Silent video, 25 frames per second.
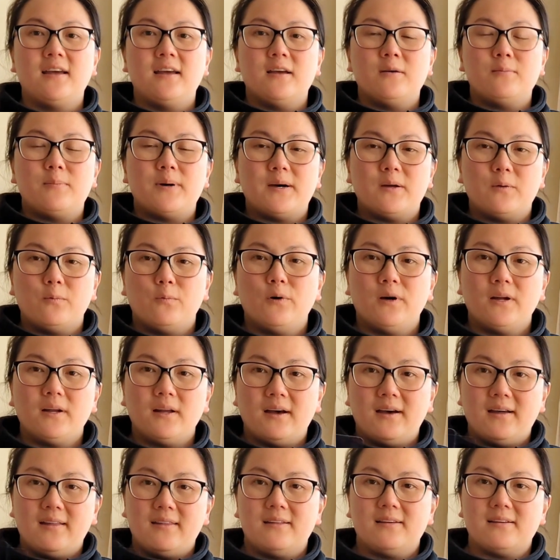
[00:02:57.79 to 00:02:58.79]
But what
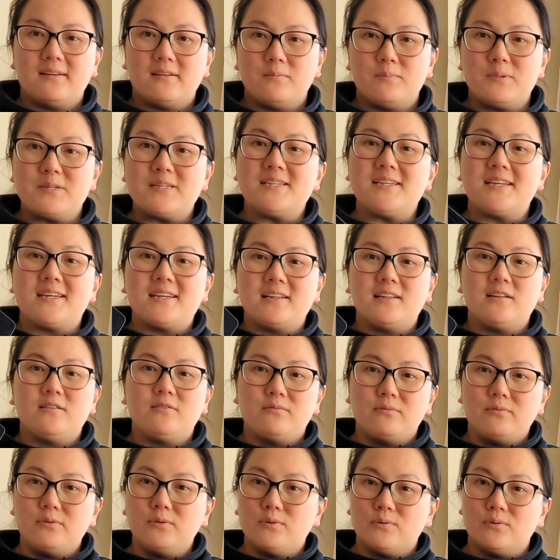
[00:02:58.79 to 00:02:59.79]
are the particular
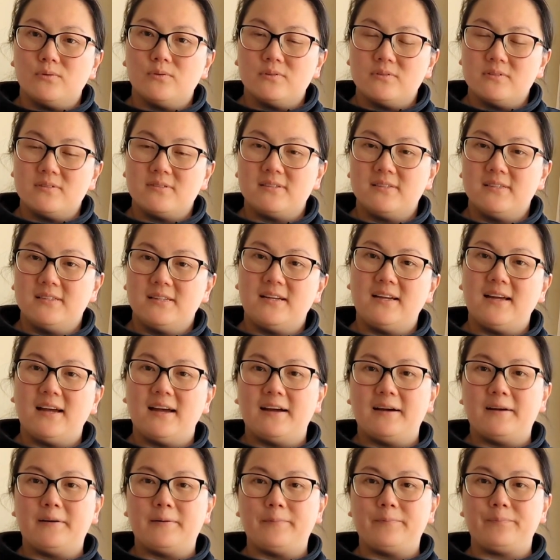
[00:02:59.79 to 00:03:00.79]
rules
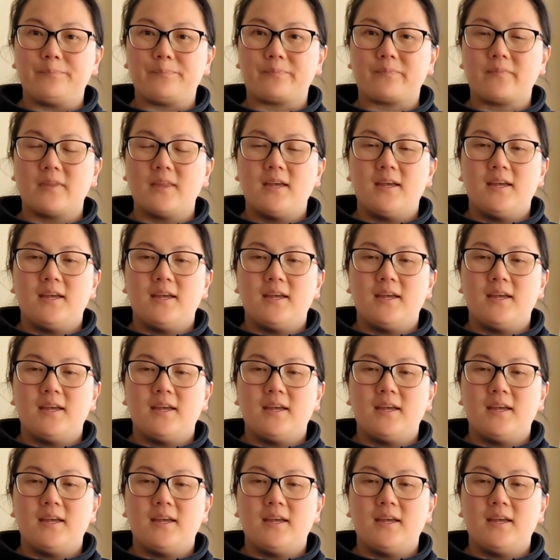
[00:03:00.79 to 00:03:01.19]
and